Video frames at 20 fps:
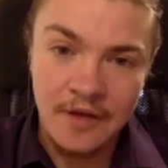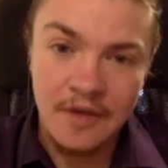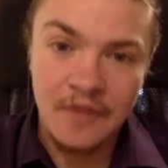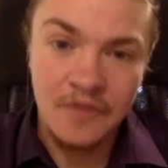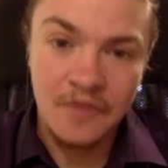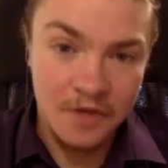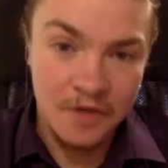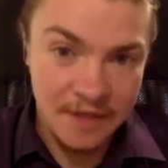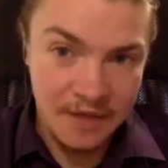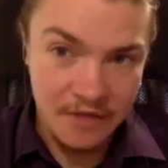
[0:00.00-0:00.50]

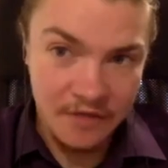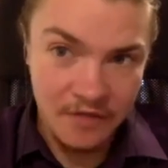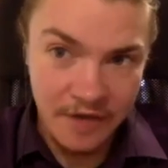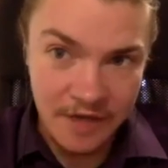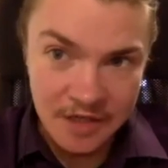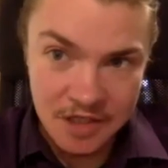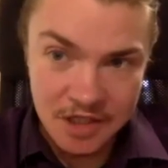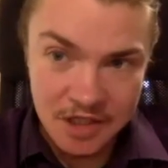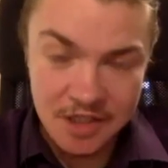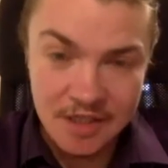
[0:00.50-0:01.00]
learning
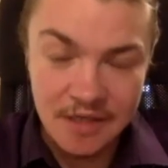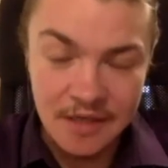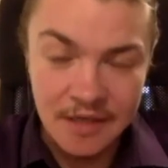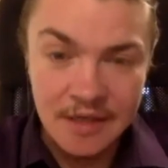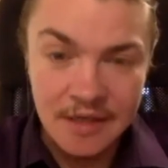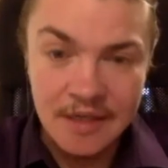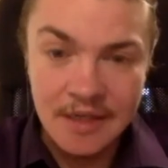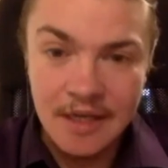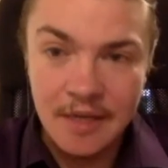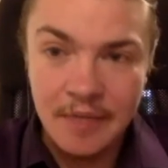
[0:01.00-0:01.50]
French.
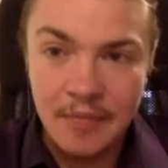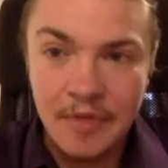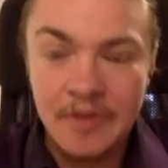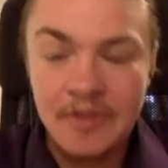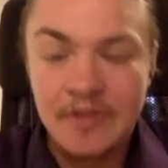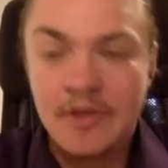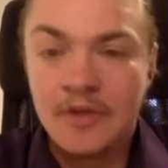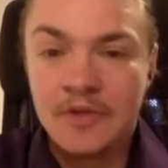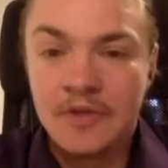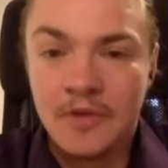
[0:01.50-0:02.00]

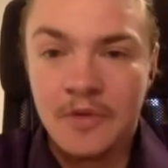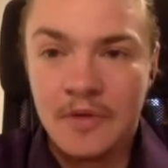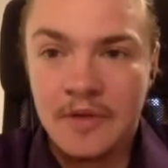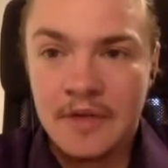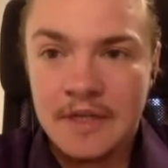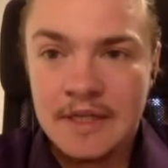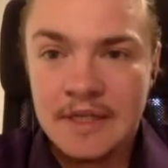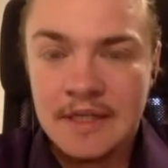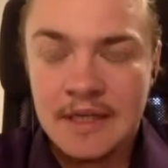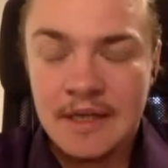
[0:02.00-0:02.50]
But not
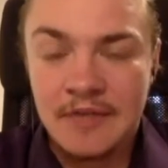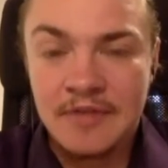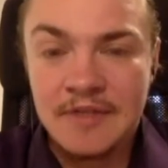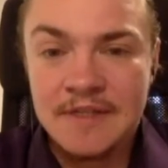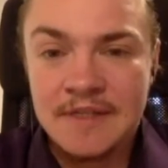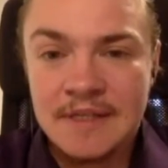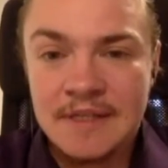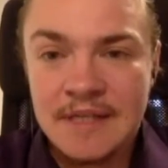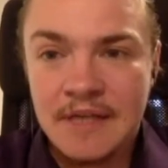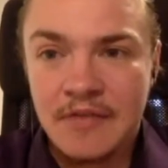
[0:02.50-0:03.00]
only,
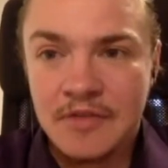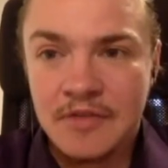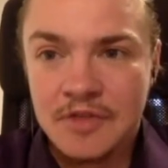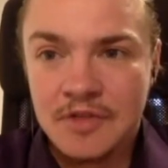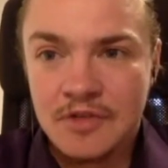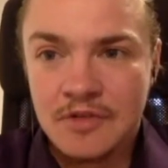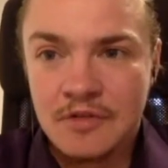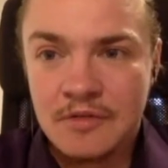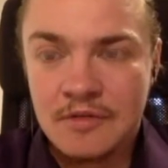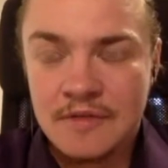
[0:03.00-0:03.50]
recently I've
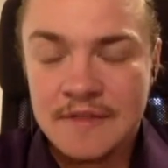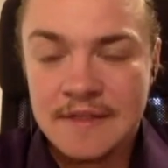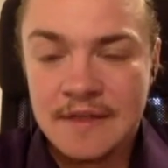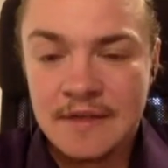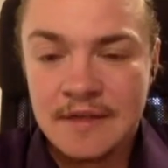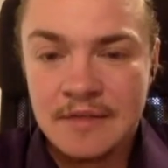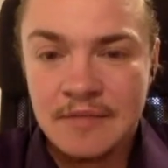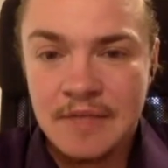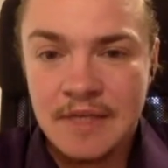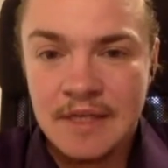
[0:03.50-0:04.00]
also
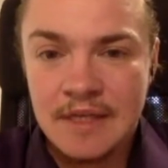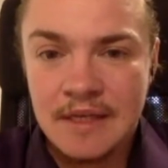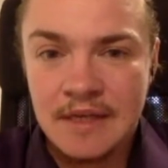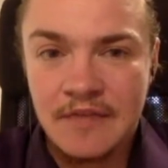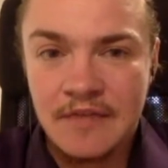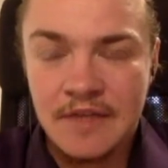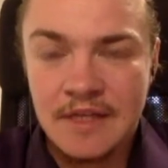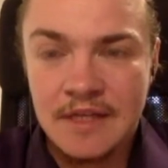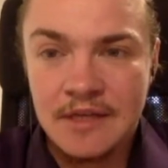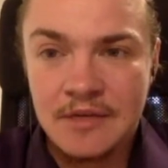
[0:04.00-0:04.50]
started
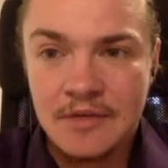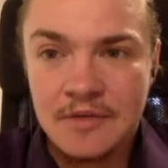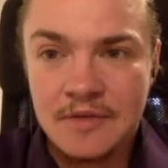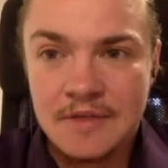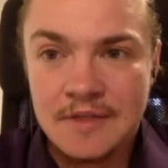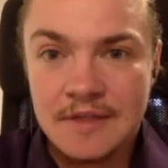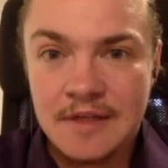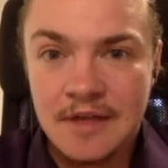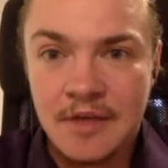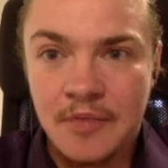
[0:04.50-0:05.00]
making
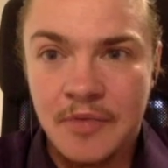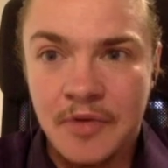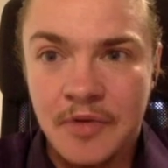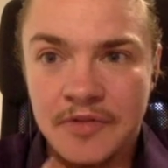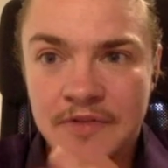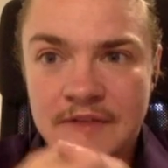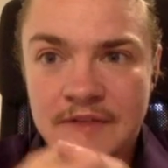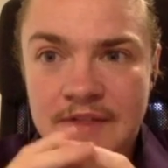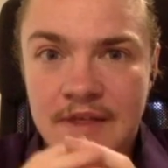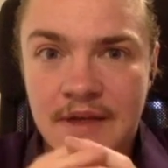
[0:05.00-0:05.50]
videos
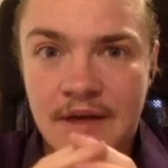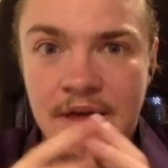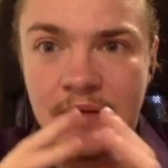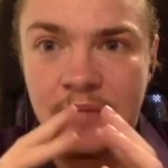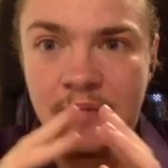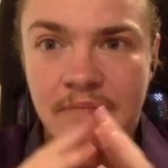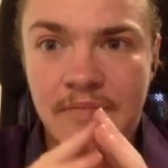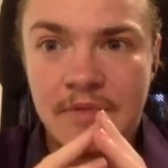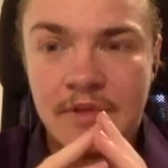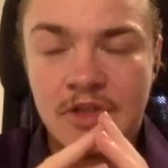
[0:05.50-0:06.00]
about
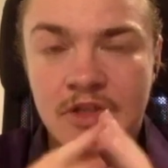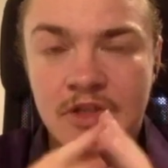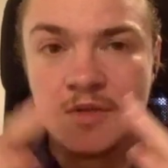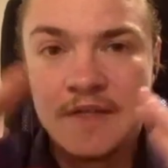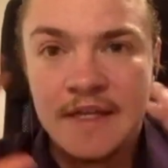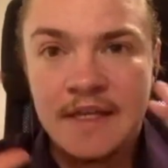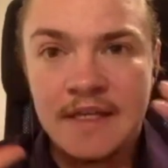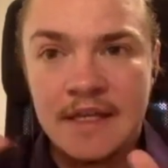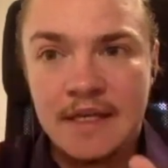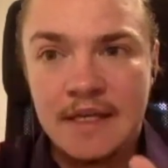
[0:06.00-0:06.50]

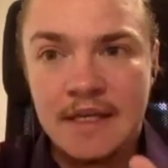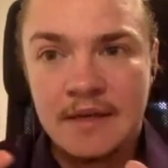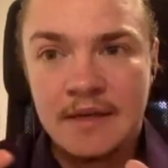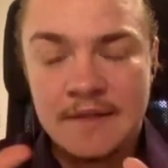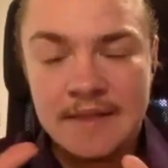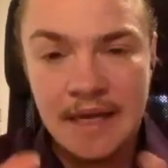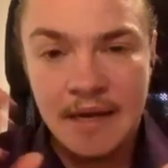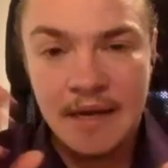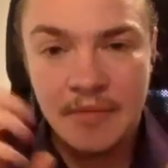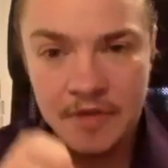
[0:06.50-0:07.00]
just taking a
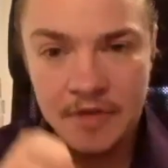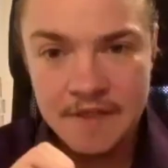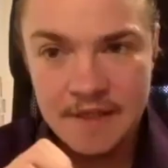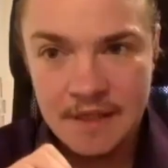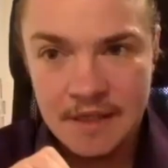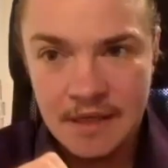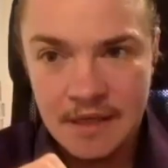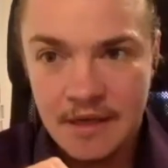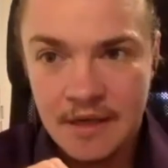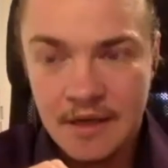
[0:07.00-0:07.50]

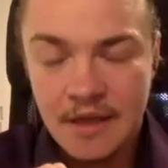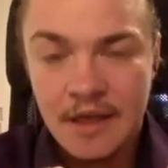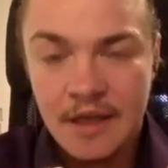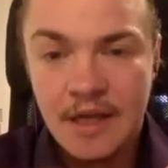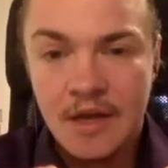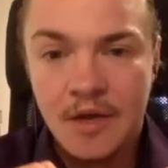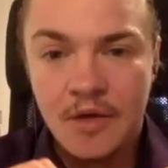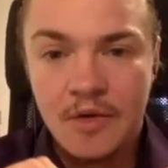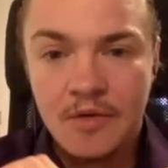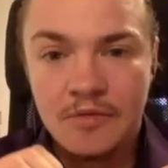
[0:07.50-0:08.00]
celebrity
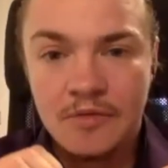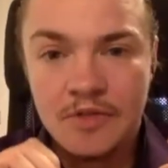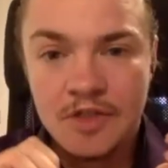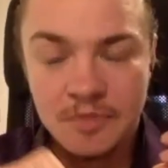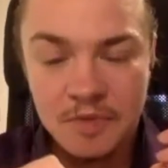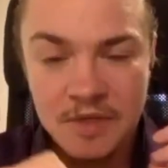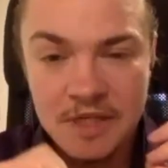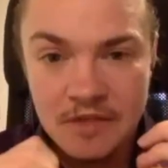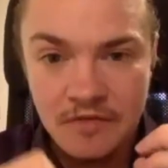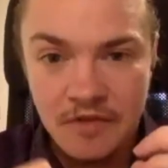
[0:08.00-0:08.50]
who
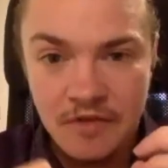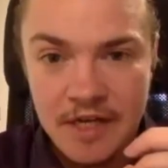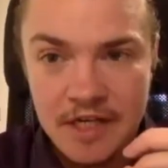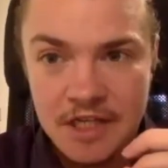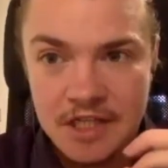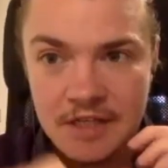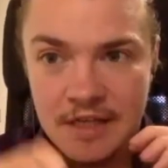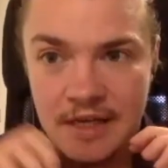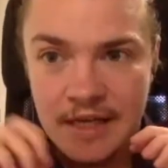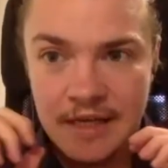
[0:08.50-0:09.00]
speaks
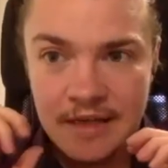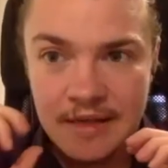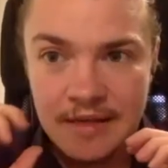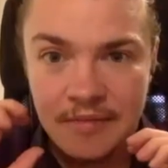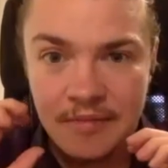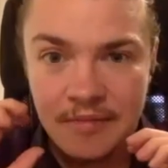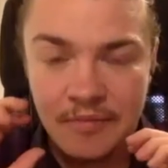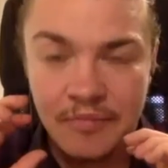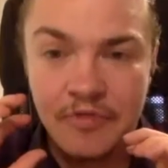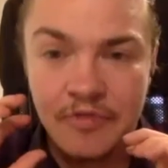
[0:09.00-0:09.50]
French and
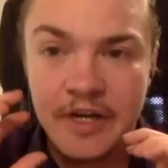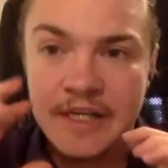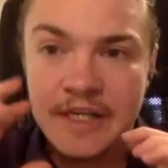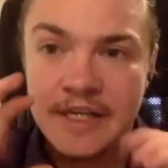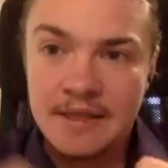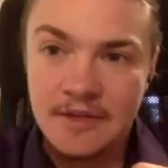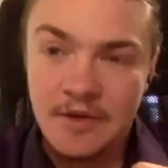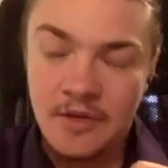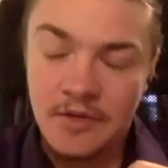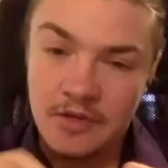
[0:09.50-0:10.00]

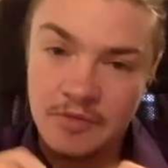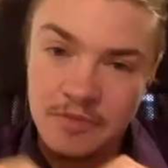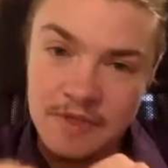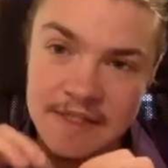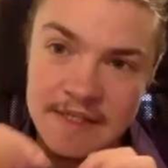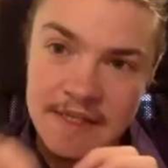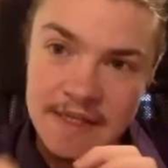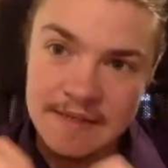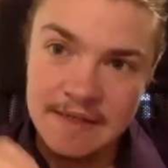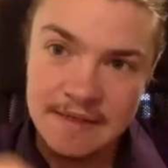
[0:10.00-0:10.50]
breaking down the
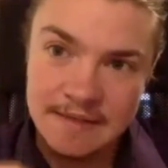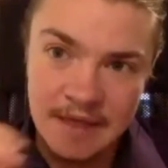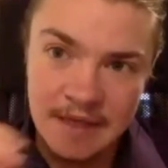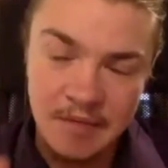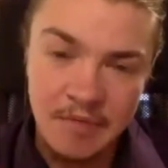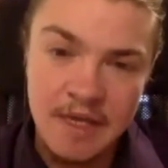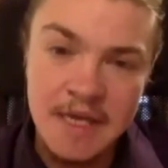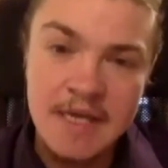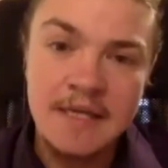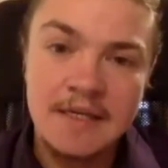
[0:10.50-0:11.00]
mistakes that
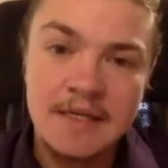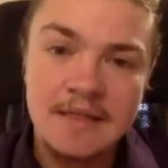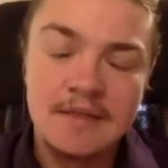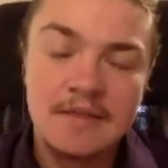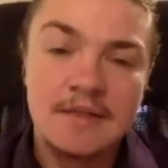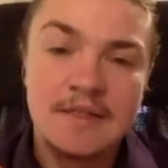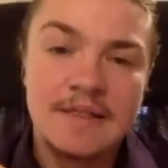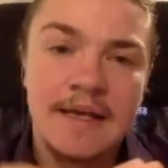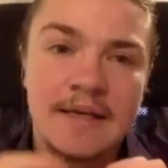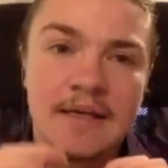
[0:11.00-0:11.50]
they make.
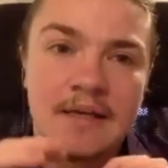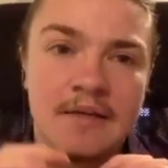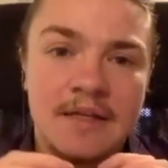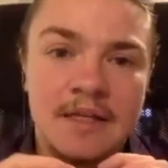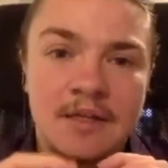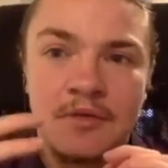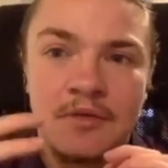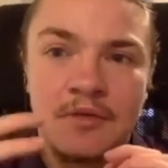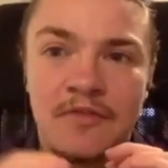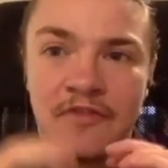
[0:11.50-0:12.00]
So it's like a
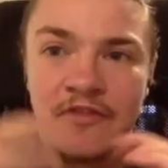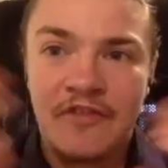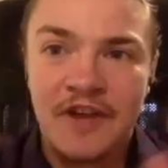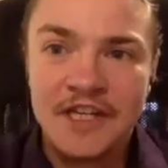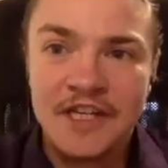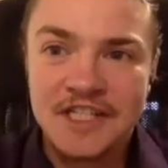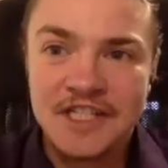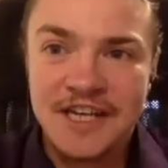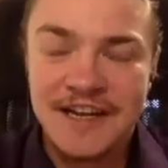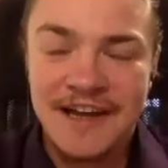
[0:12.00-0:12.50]
little
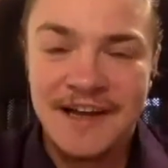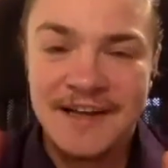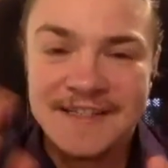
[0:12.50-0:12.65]
French class